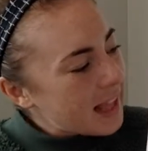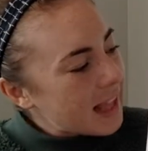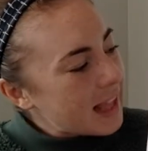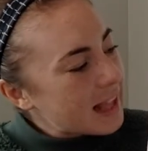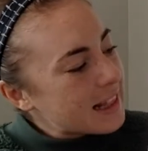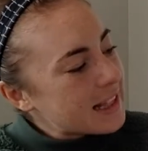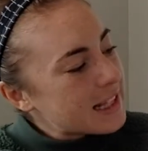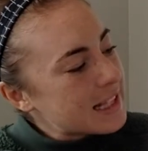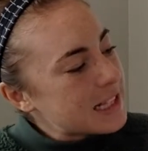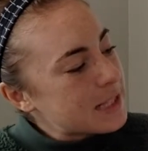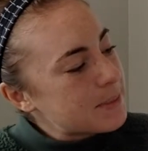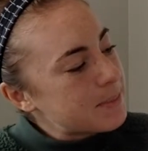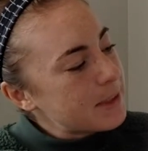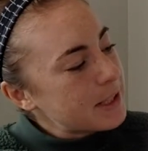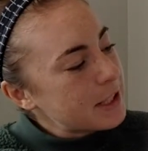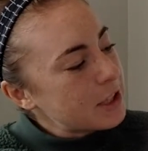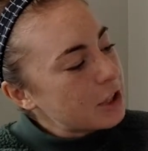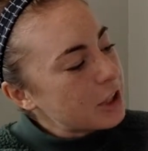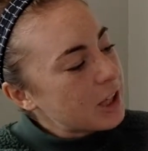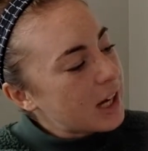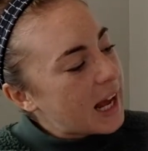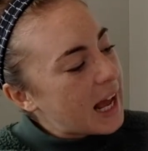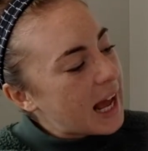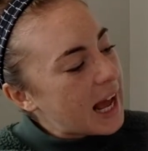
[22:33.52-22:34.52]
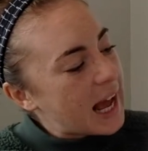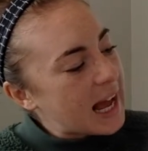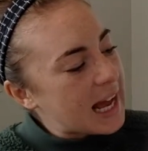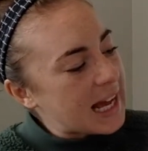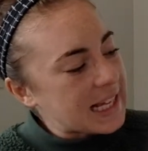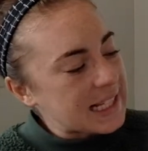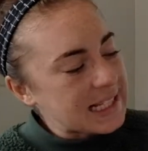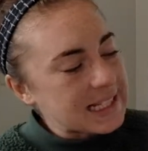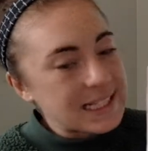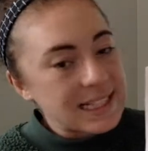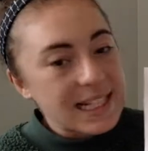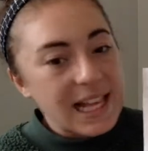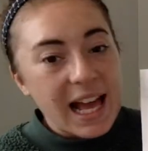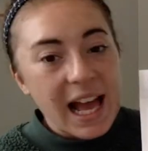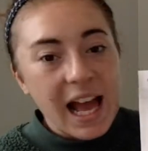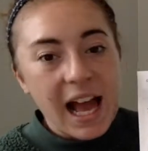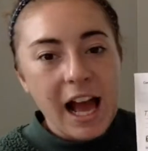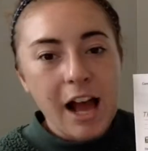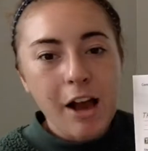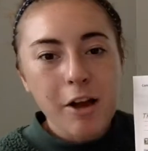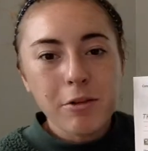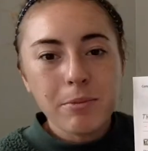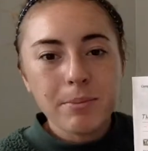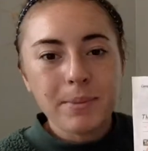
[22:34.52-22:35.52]
The spinner has
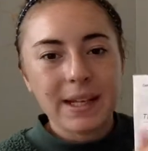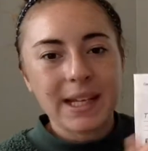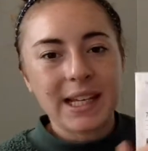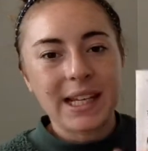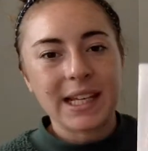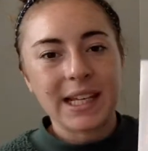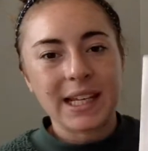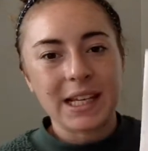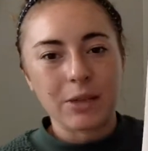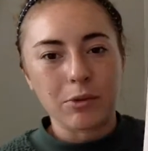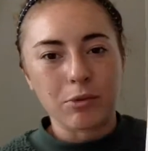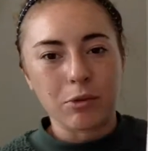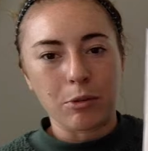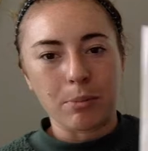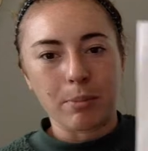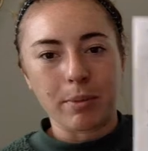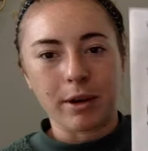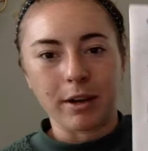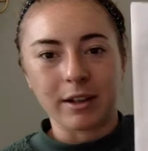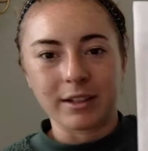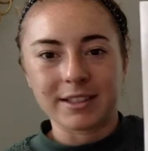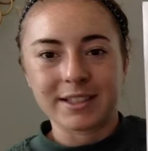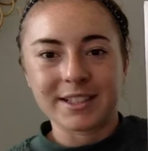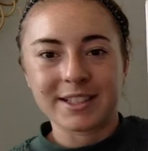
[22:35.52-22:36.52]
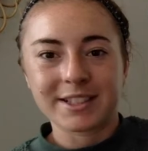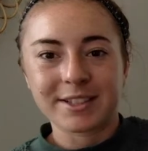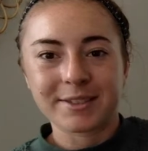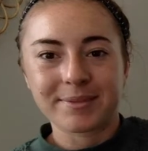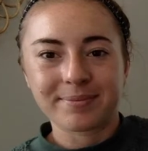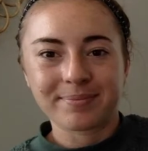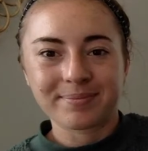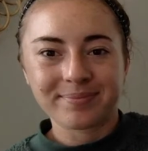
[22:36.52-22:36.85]
how many equal parts?